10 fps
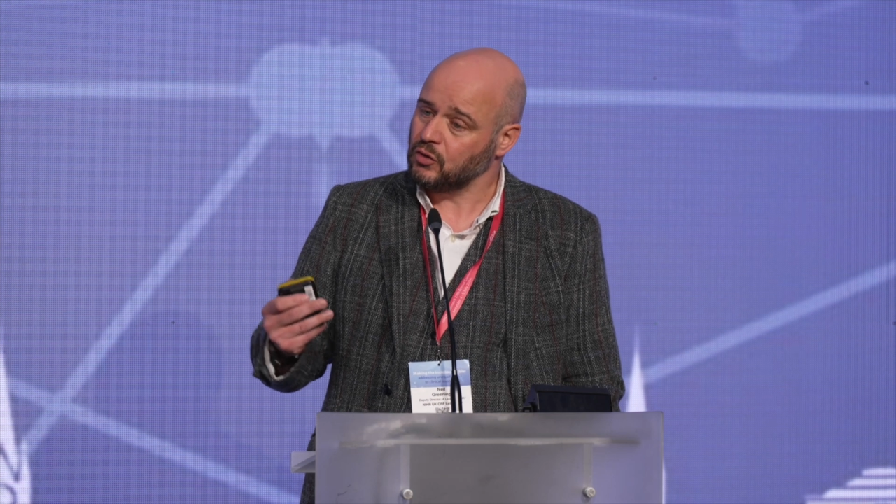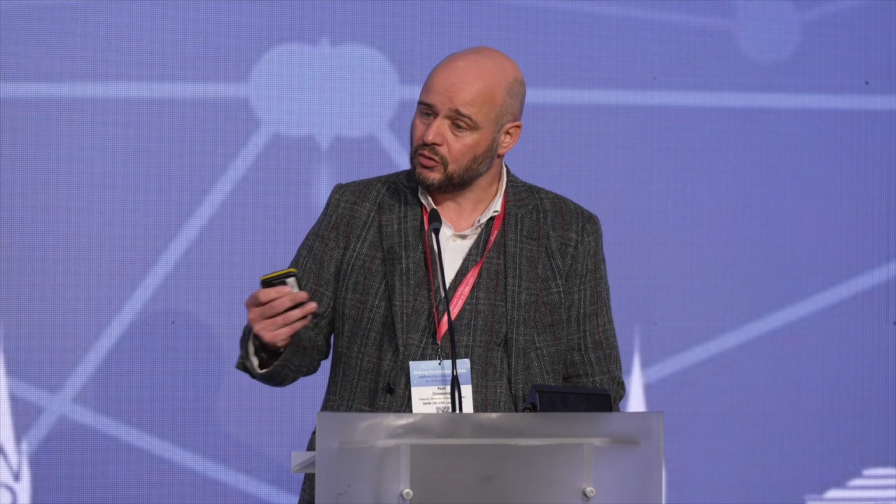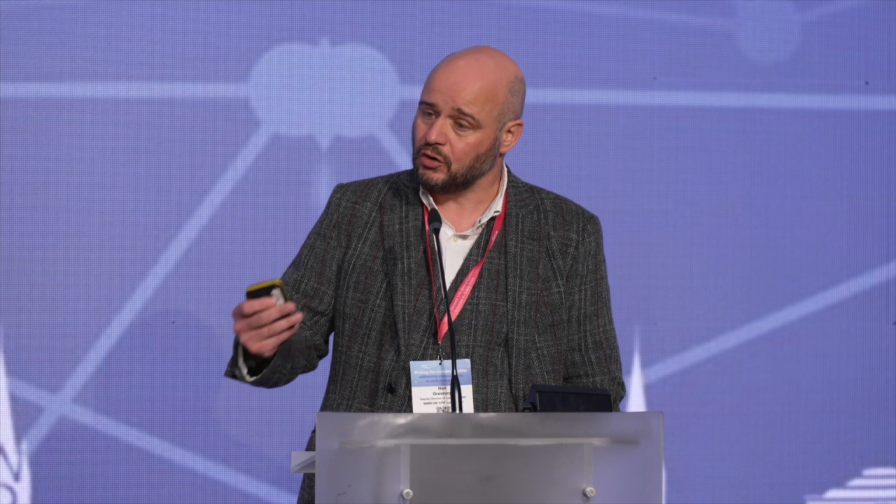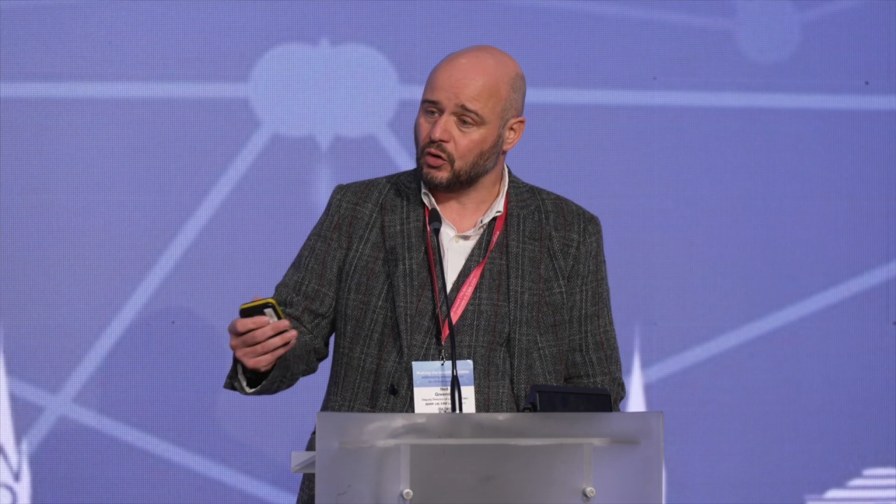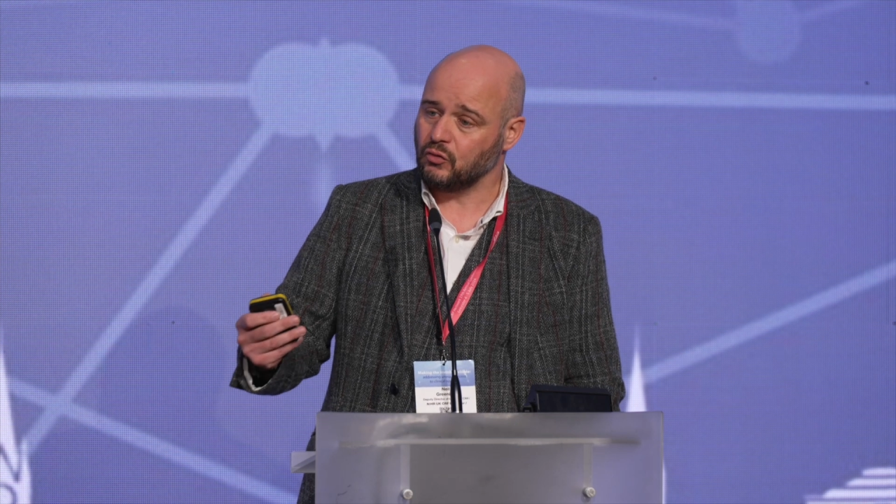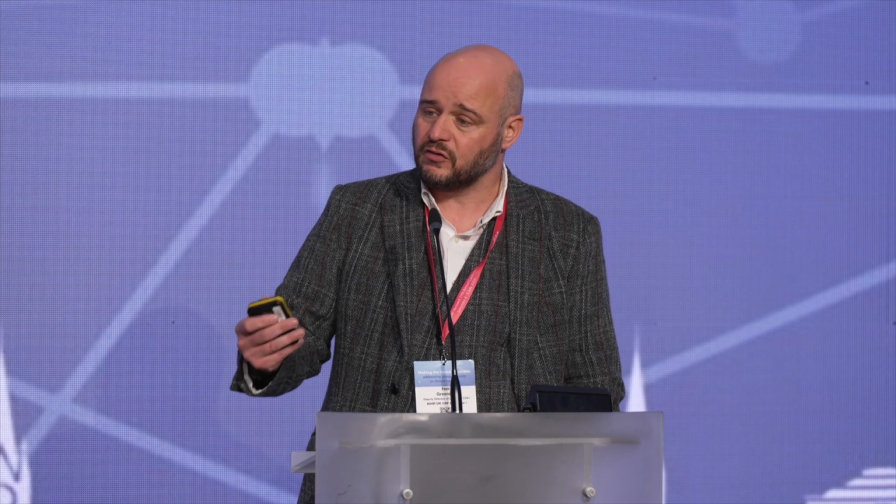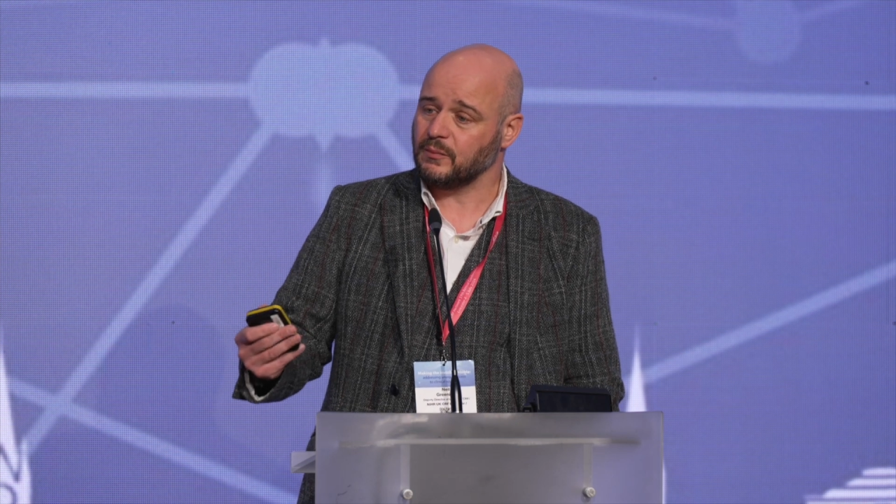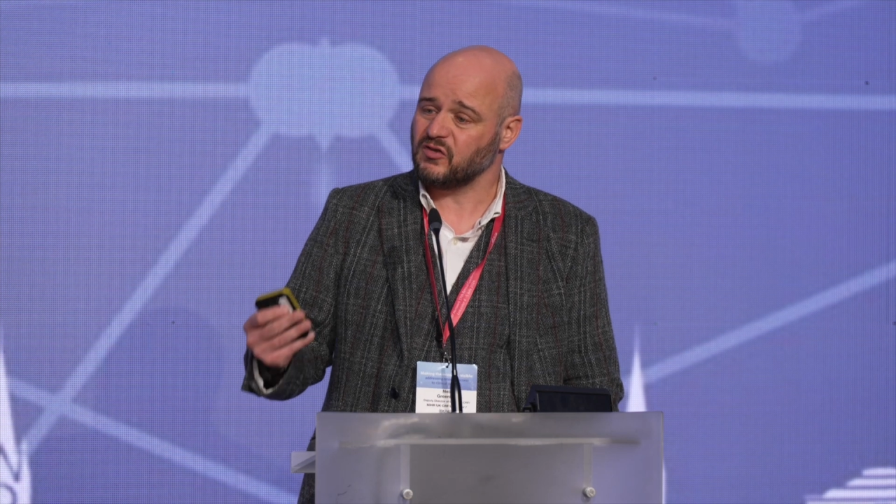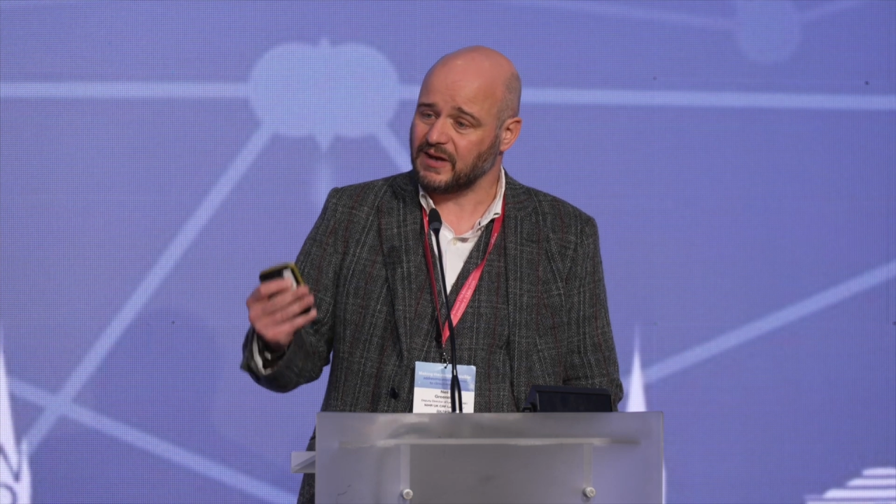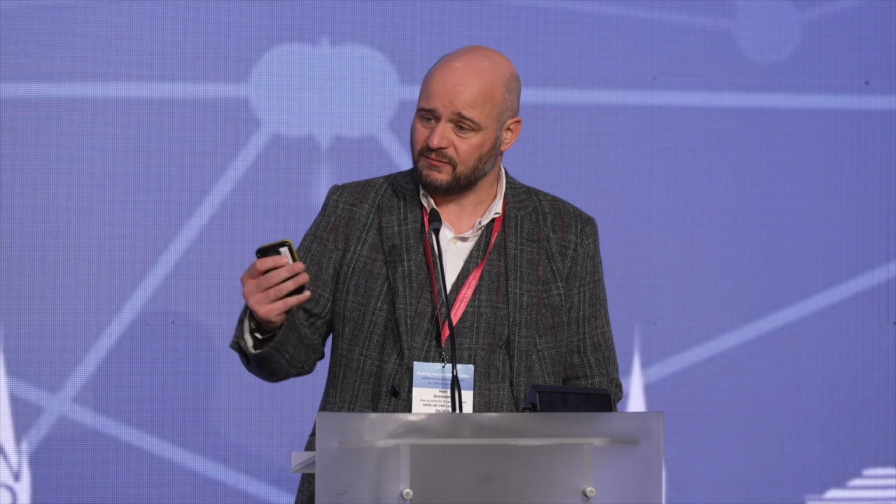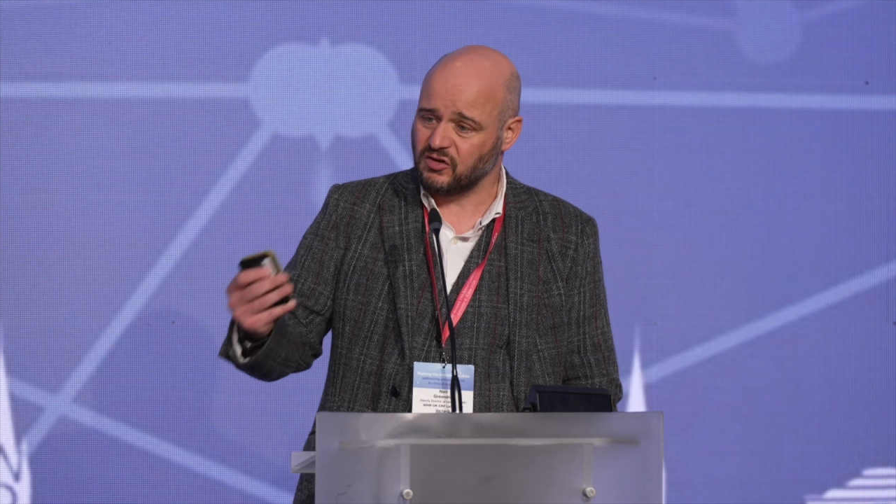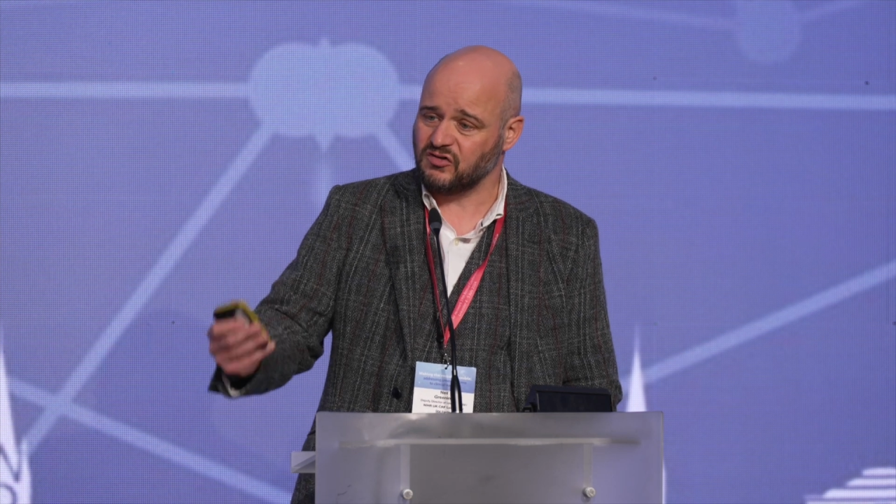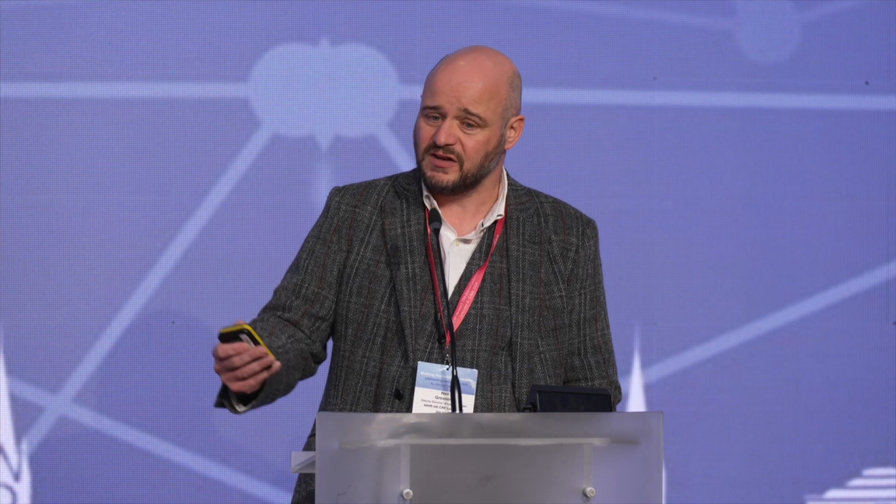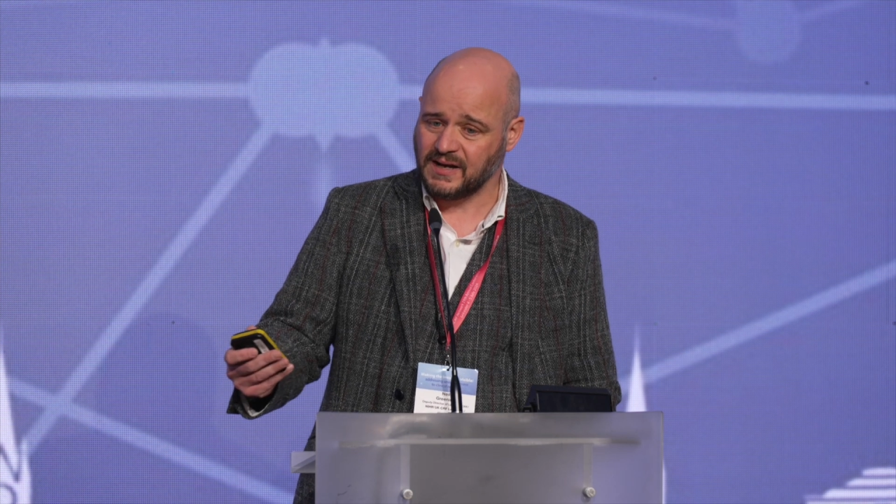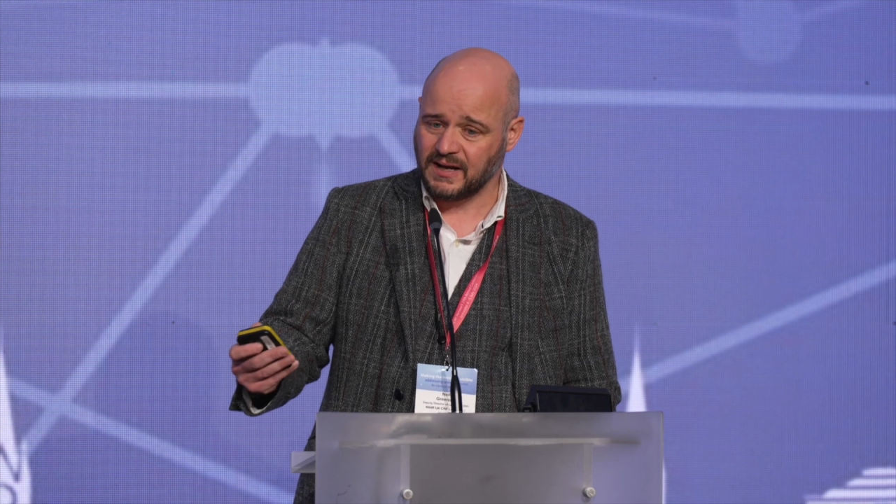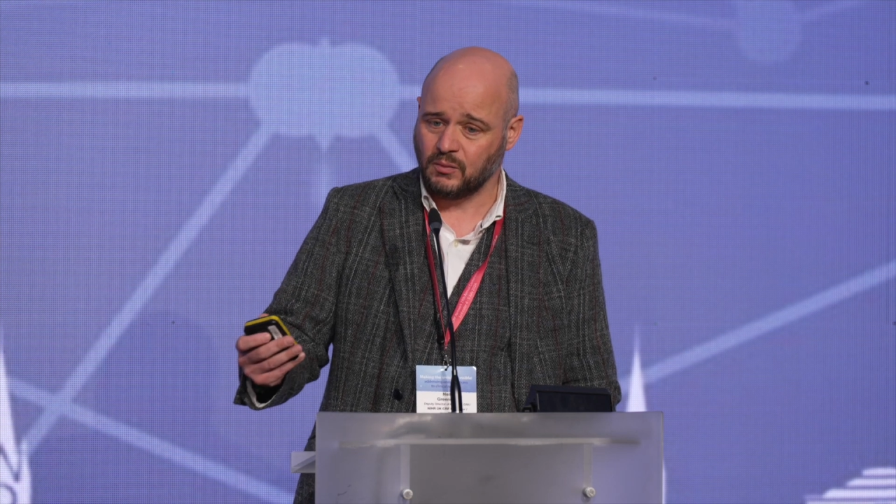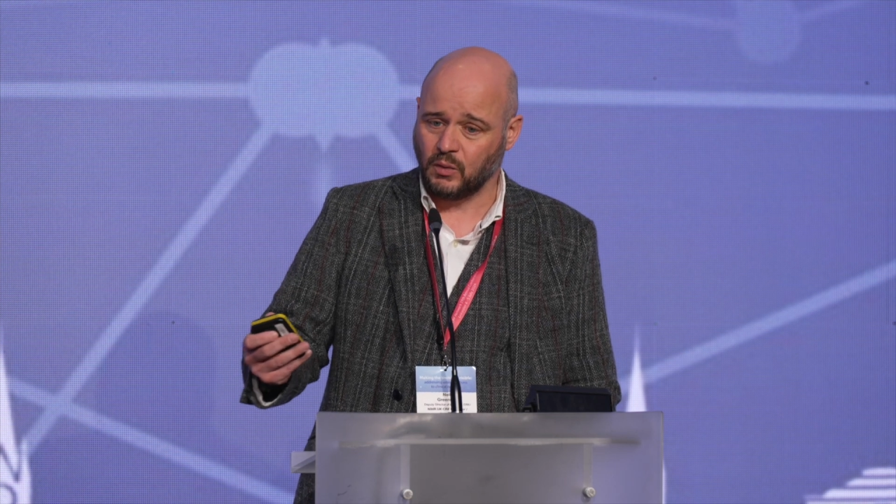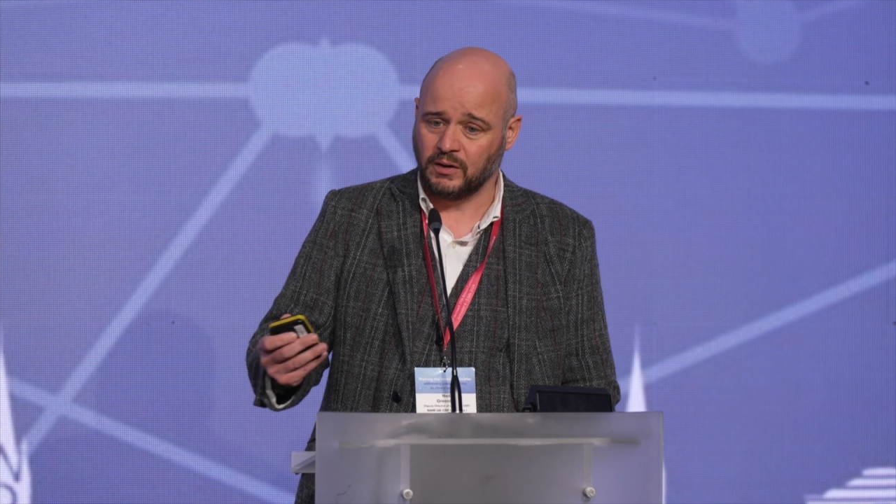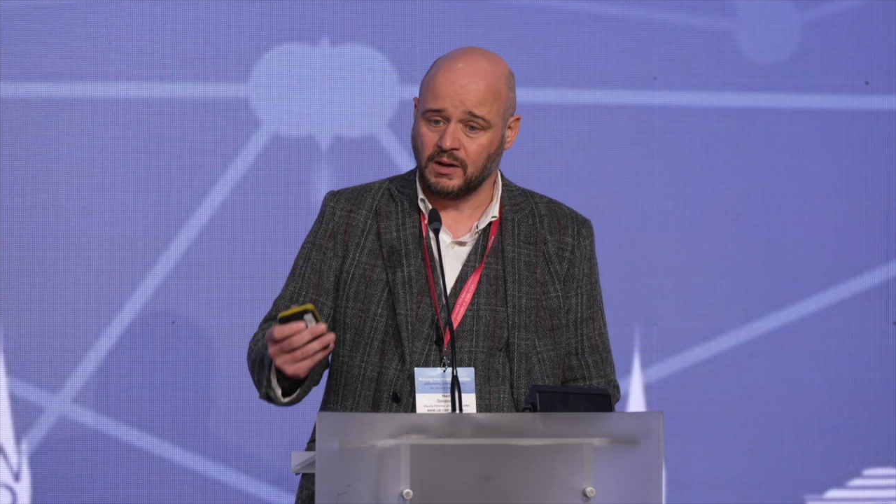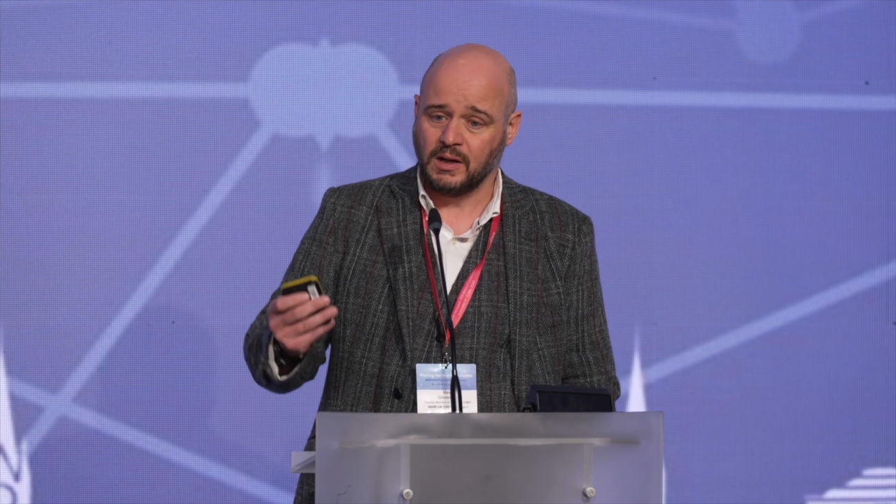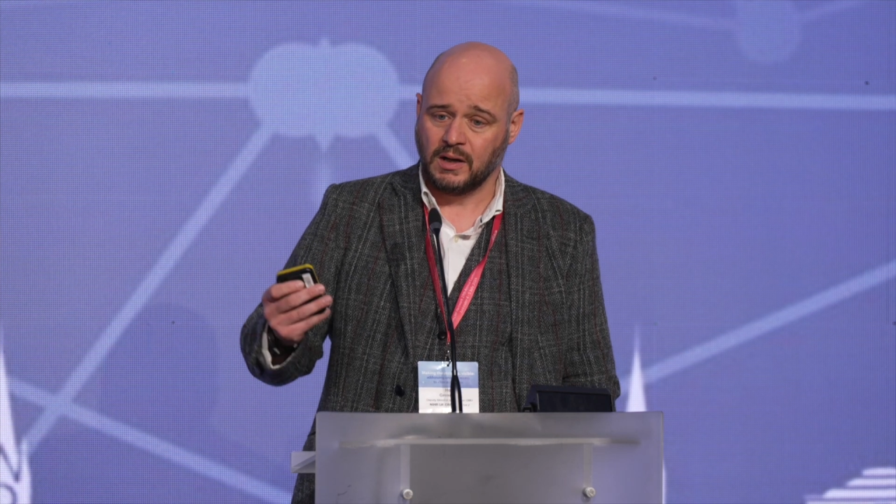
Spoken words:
You can go to them and say, have you seen anyone?